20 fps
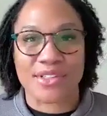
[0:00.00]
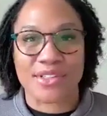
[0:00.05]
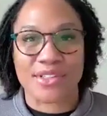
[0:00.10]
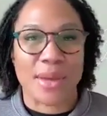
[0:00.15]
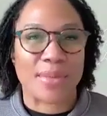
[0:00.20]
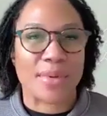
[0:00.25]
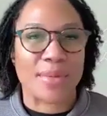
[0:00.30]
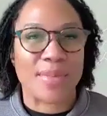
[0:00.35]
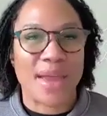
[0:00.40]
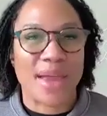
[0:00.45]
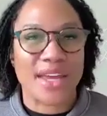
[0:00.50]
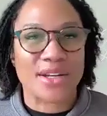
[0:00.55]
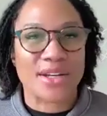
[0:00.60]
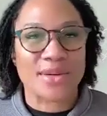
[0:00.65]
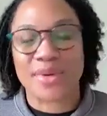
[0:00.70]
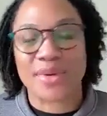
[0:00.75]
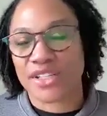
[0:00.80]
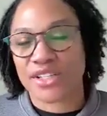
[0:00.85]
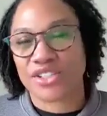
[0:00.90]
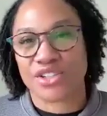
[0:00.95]
So maybe paint a
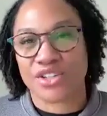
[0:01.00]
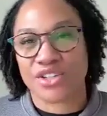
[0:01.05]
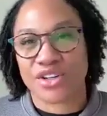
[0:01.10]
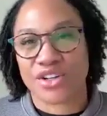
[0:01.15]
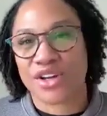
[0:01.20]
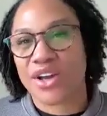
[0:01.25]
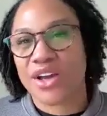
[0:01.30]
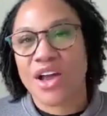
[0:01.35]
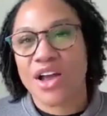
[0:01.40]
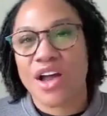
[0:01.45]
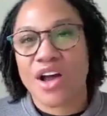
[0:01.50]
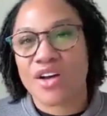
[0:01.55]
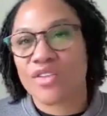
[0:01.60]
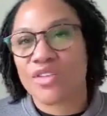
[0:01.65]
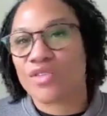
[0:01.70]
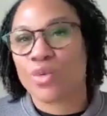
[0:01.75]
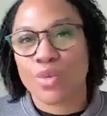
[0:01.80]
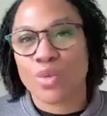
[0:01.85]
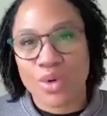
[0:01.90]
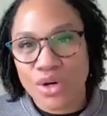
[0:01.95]
picture
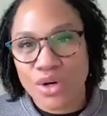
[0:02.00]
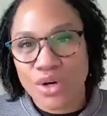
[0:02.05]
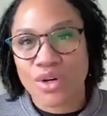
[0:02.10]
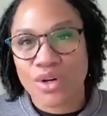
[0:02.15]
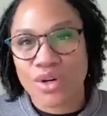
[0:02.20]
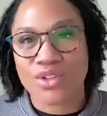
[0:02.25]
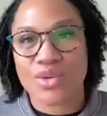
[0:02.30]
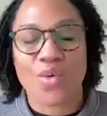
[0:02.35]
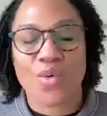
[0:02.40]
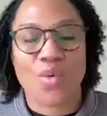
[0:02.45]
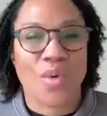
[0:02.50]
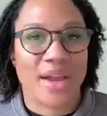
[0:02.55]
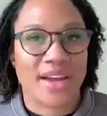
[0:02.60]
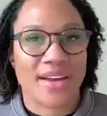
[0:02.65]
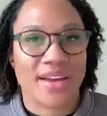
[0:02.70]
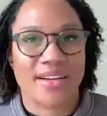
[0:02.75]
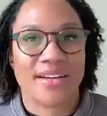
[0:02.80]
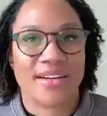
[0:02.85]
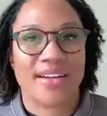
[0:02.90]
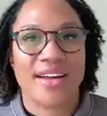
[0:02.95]
of a world
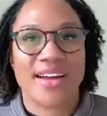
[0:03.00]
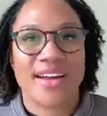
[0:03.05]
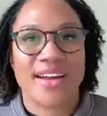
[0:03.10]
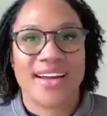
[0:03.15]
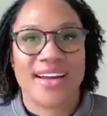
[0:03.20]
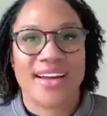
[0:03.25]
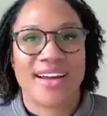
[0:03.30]
where